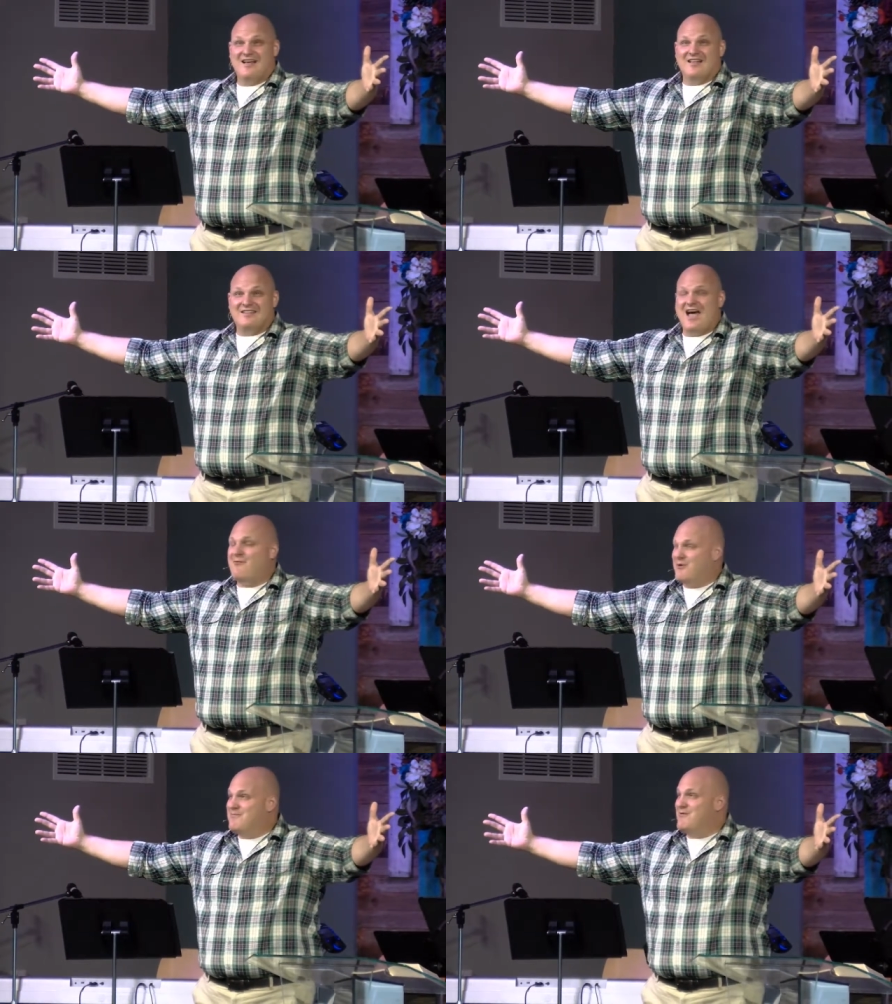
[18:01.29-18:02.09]
That
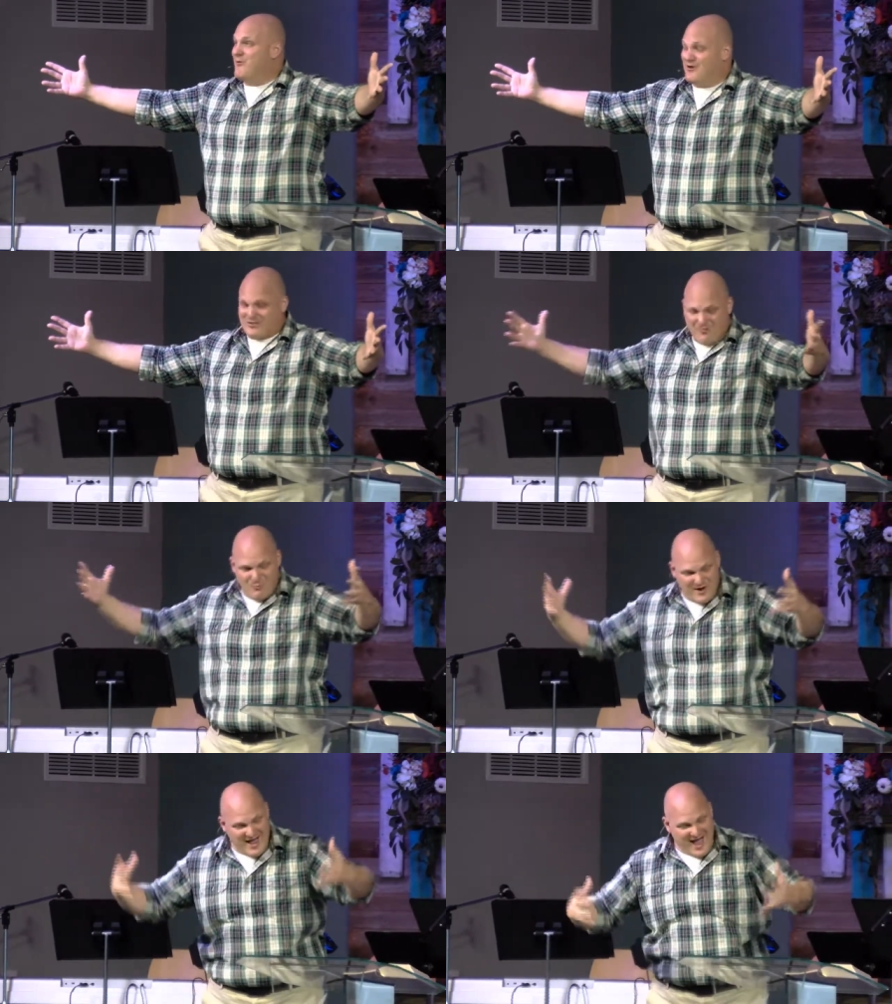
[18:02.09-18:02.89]
would be worth it.
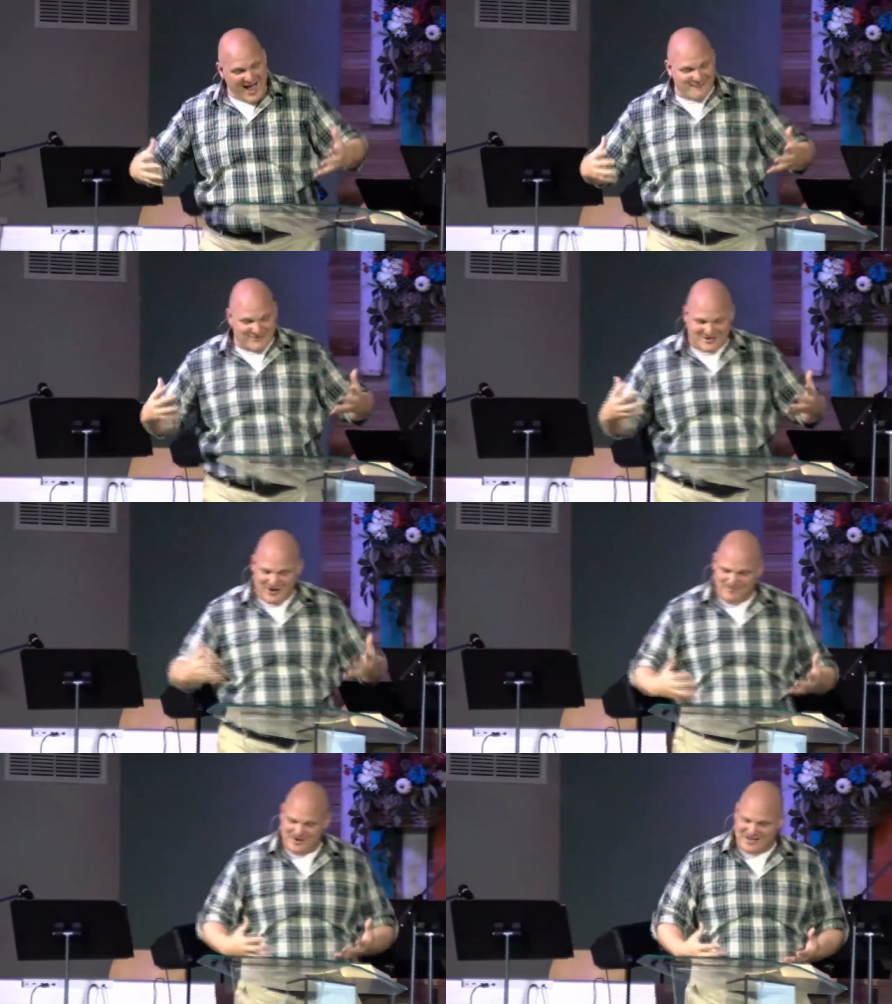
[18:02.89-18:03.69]
We have to
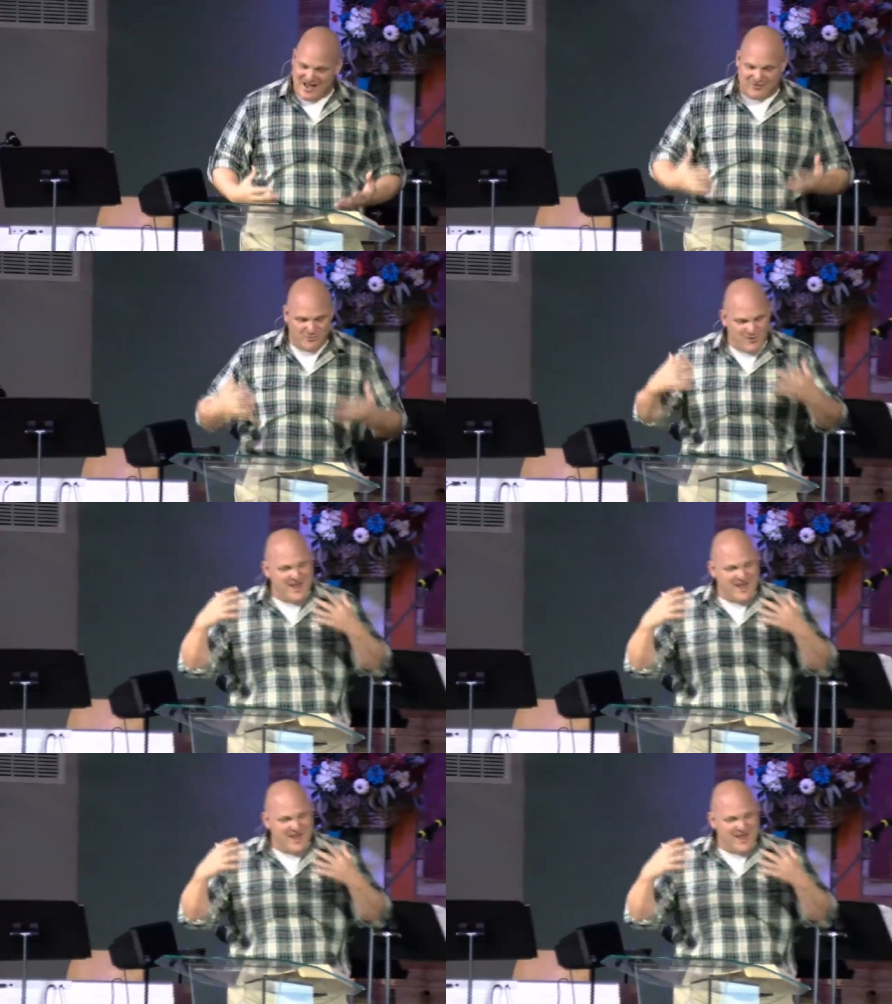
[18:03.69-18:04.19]
come together. We